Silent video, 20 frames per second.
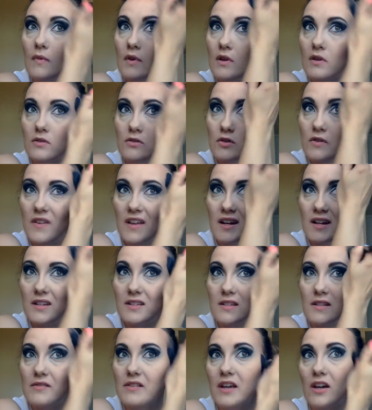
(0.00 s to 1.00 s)
so that it
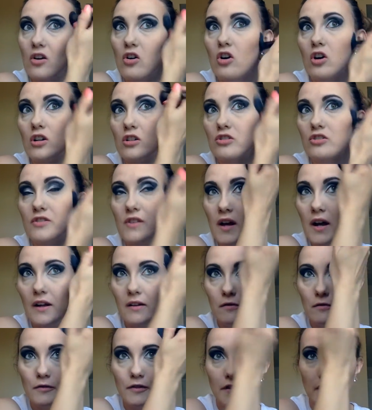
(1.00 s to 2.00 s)
isn't like a harsh
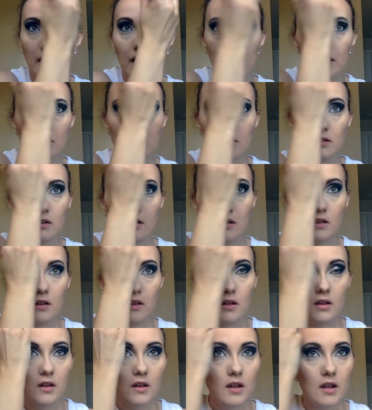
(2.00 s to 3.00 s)
line for that.
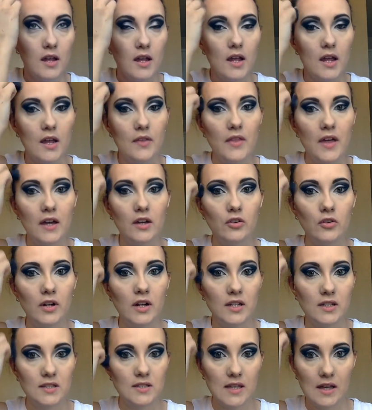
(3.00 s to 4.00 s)
And that
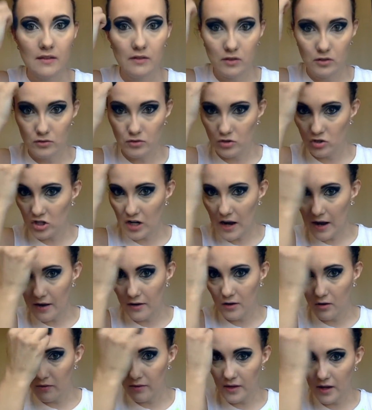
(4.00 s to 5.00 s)
creates that little
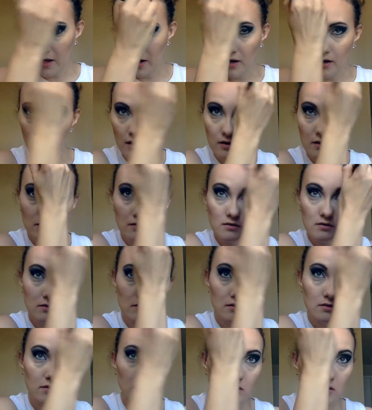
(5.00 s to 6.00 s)
shadow there
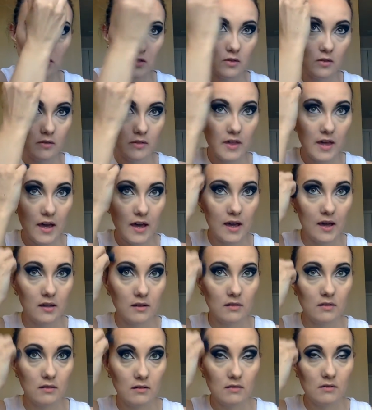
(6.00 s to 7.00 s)
so
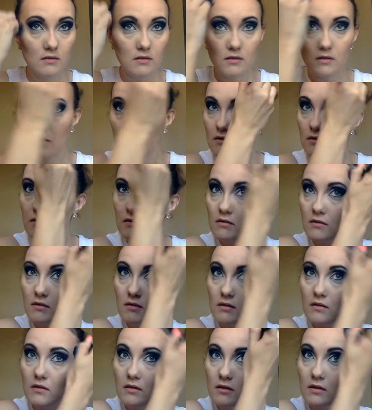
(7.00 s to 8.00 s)
that
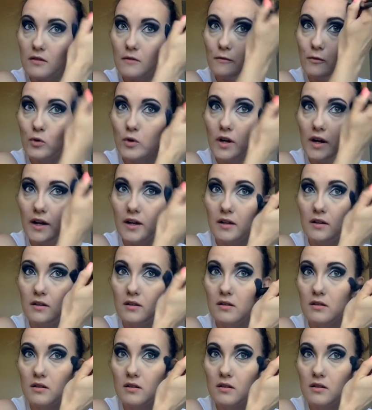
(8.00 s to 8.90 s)
the forehead